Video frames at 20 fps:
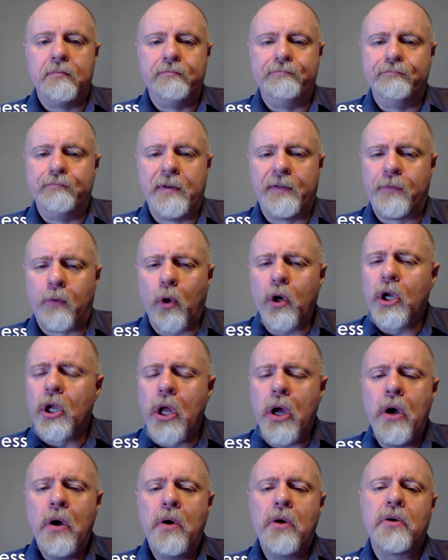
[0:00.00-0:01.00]
Before
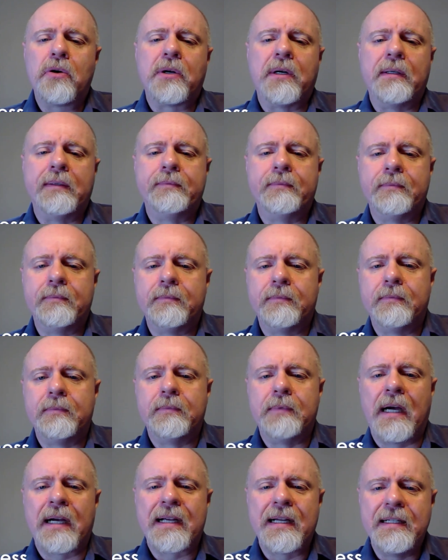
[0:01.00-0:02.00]
long,
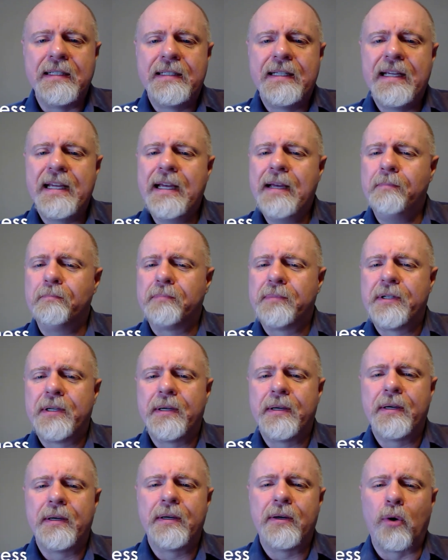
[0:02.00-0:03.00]
a contempt
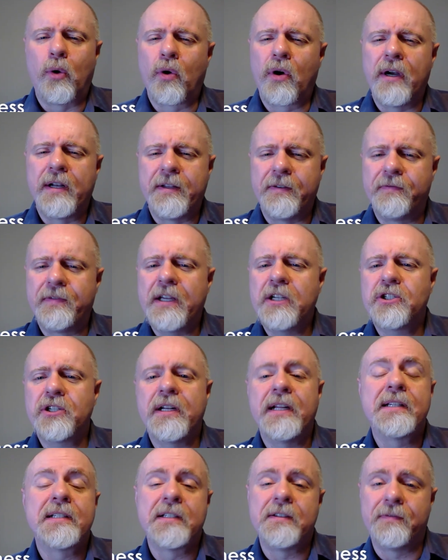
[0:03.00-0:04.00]
or a division
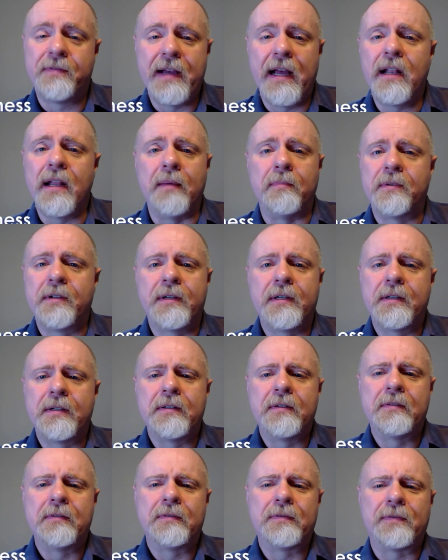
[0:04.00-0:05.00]
has developed
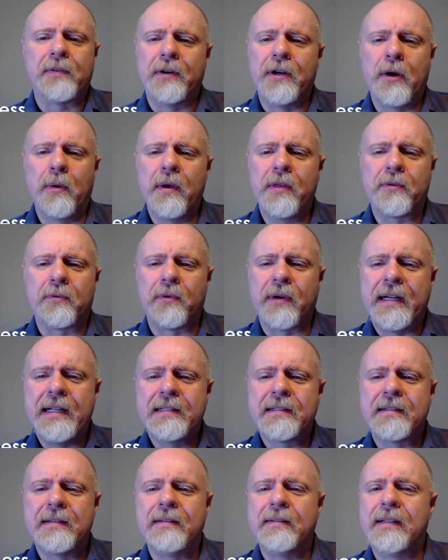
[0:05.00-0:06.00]
for no other
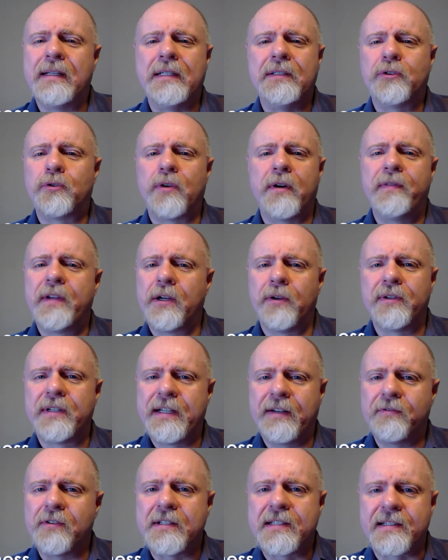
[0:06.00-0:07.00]
reason than trivial
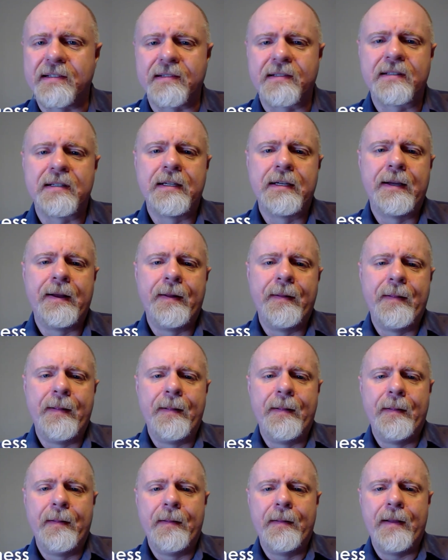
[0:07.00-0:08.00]
differences,
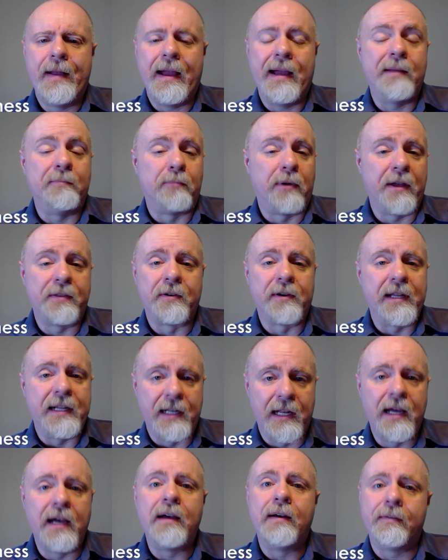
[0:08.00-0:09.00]
and brotherly
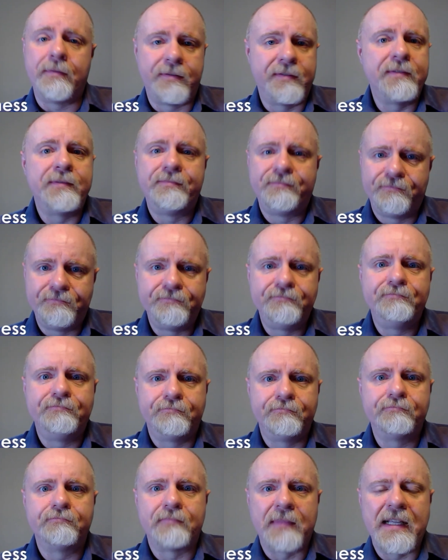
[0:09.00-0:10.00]
love
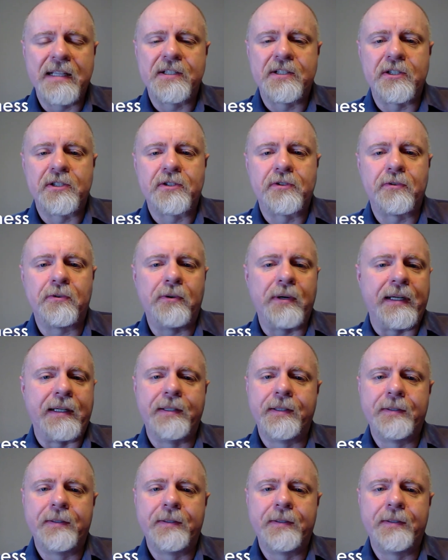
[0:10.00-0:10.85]
is destroyed.